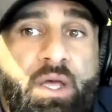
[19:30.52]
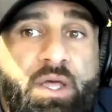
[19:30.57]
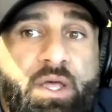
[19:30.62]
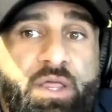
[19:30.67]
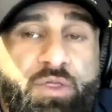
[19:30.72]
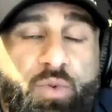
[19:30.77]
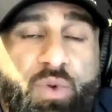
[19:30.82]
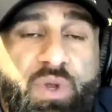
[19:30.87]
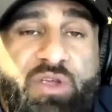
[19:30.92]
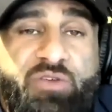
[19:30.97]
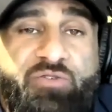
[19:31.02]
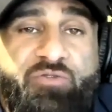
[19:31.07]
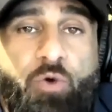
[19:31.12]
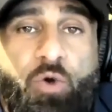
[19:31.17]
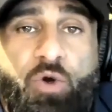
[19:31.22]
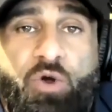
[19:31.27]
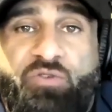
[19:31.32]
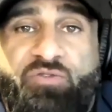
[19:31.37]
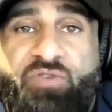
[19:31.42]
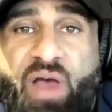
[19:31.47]
300,
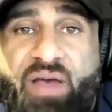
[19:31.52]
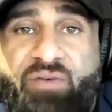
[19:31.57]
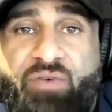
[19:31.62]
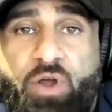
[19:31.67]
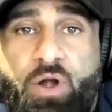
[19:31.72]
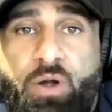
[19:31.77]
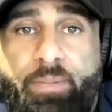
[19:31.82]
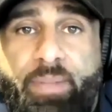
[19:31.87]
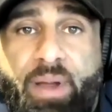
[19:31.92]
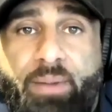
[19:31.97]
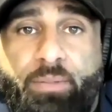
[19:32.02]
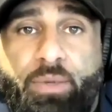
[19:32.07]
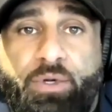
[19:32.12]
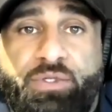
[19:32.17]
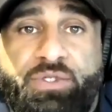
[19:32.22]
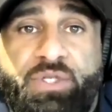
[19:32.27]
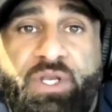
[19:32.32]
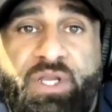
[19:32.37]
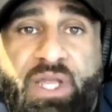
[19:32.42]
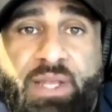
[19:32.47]
400, 500
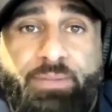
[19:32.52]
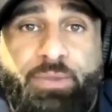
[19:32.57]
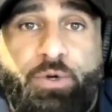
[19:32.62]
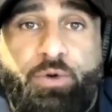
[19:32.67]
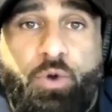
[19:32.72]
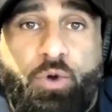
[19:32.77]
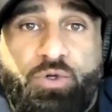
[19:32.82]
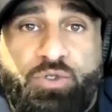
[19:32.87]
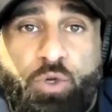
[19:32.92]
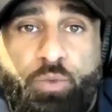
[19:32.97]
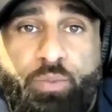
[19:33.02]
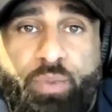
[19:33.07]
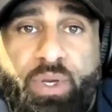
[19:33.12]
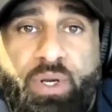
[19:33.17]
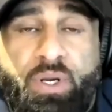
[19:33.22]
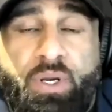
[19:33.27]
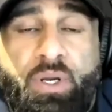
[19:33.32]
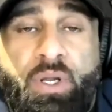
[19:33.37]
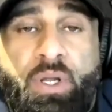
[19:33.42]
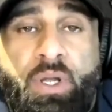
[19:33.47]
members and keep their doors
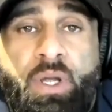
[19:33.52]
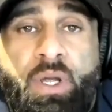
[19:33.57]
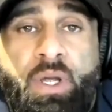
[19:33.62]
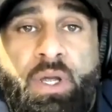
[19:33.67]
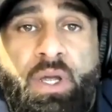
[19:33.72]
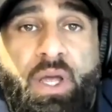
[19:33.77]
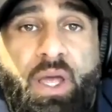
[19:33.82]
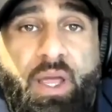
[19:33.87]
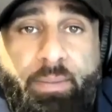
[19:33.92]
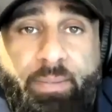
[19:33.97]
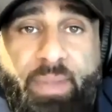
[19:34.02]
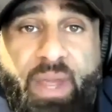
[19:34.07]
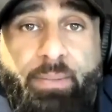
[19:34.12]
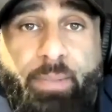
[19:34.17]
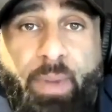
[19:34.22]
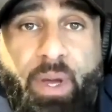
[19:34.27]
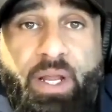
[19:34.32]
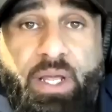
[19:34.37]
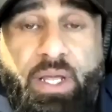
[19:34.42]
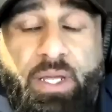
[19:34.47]
open and make
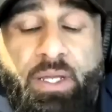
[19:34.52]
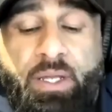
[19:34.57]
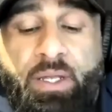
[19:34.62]
money.